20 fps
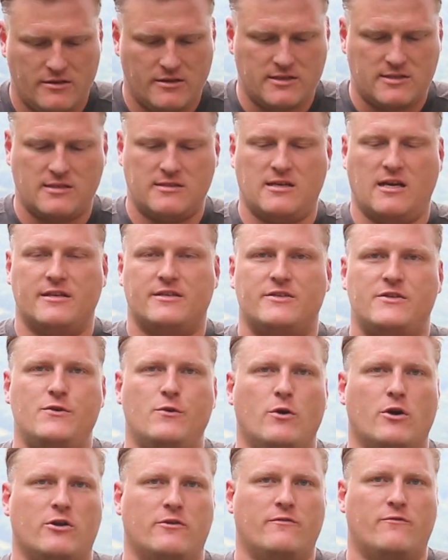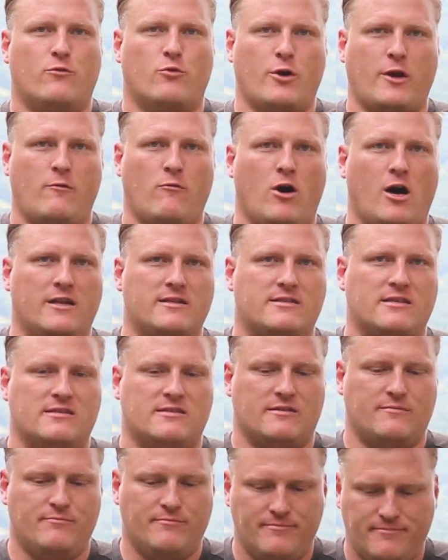This is a 240 watt
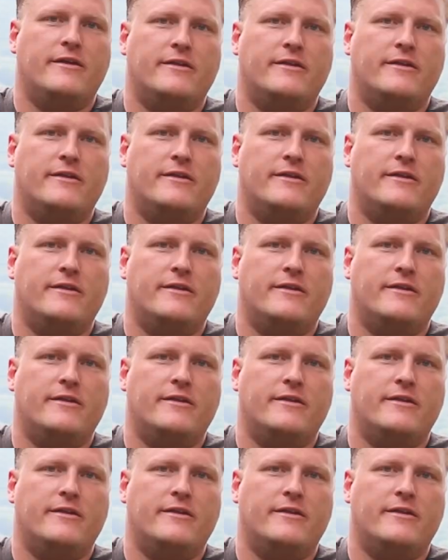system.